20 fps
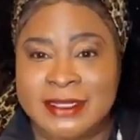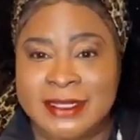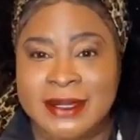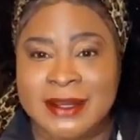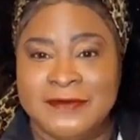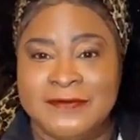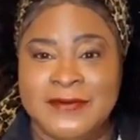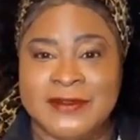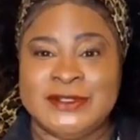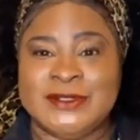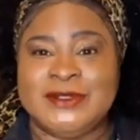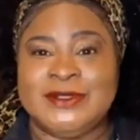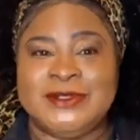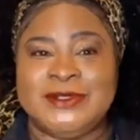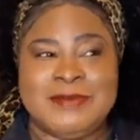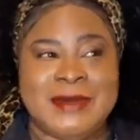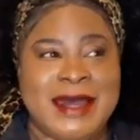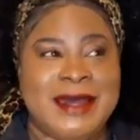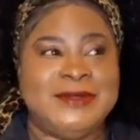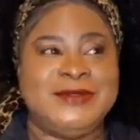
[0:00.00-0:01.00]
If it's your
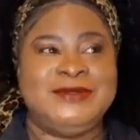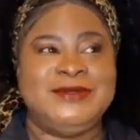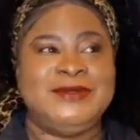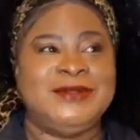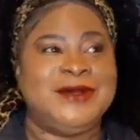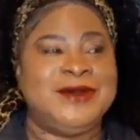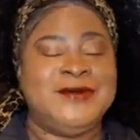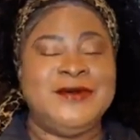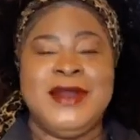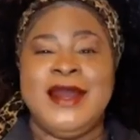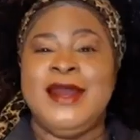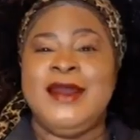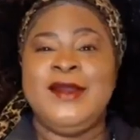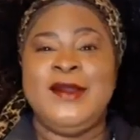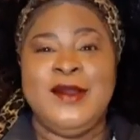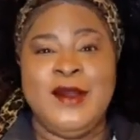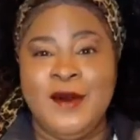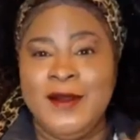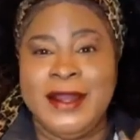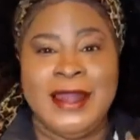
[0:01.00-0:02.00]
spouse, you know,
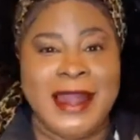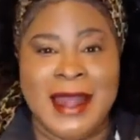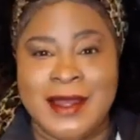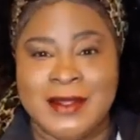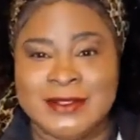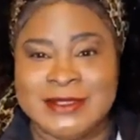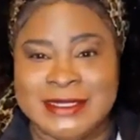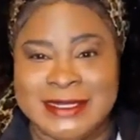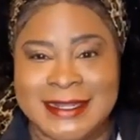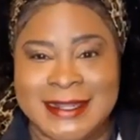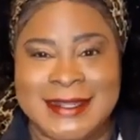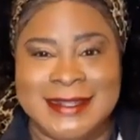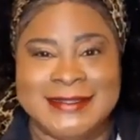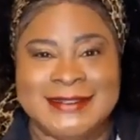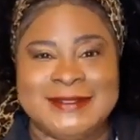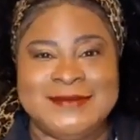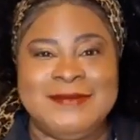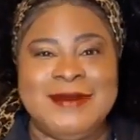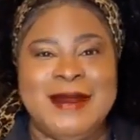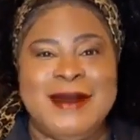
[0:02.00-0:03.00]
go to counseling, get
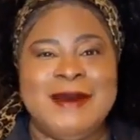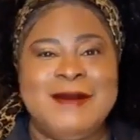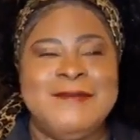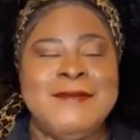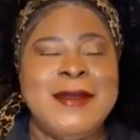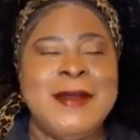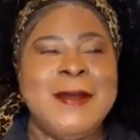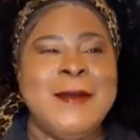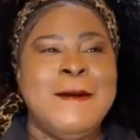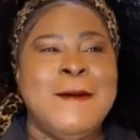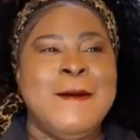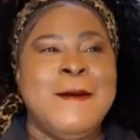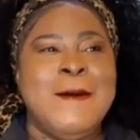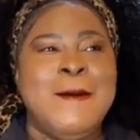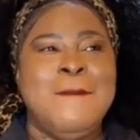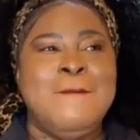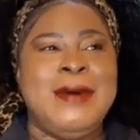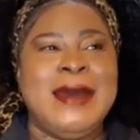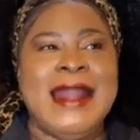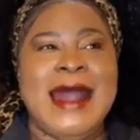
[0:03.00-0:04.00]
some help.
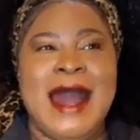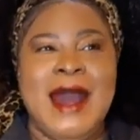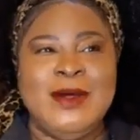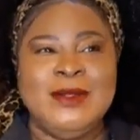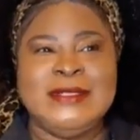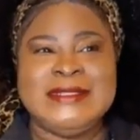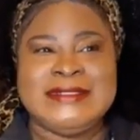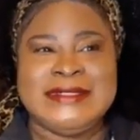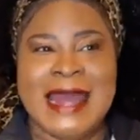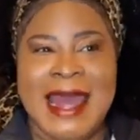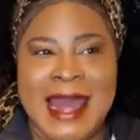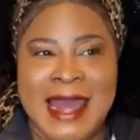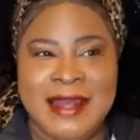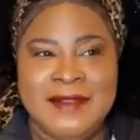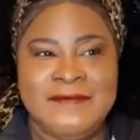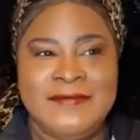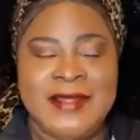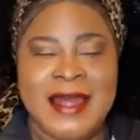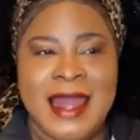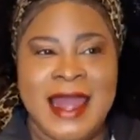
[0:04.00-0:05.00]
But outside of
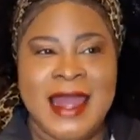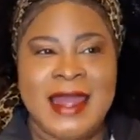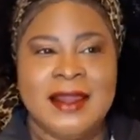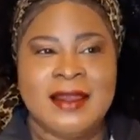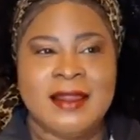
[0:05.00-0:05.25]
that,